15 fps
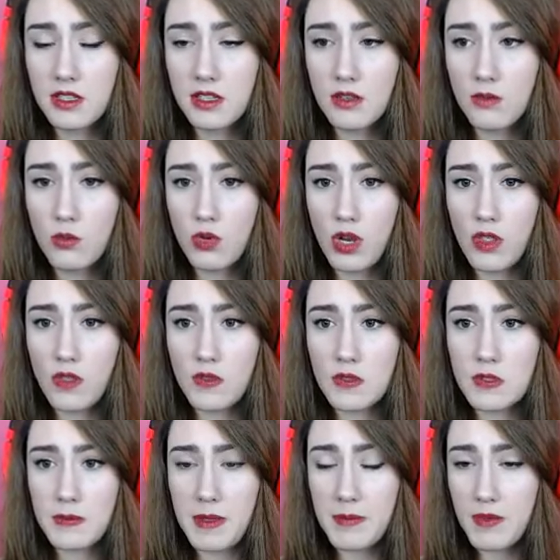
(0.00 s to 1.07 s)
I'm one of those
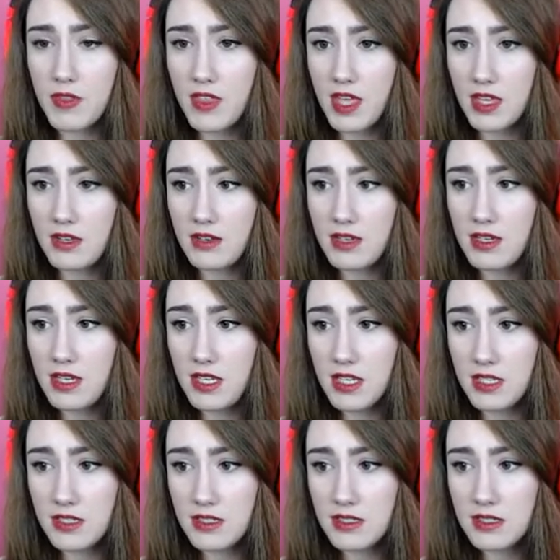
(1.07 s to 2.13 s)
people that
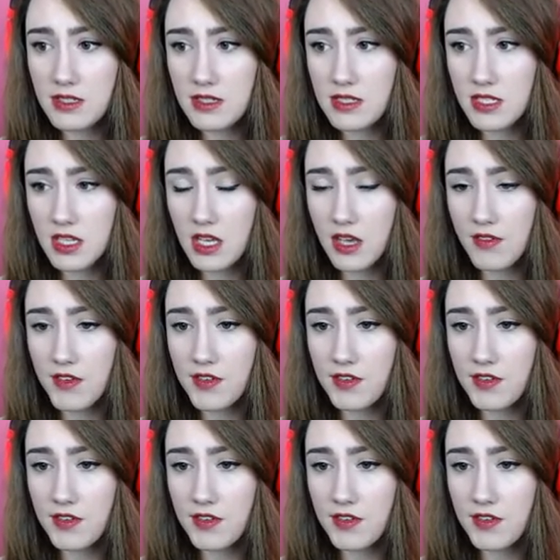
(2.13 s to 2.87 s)
needs to cover,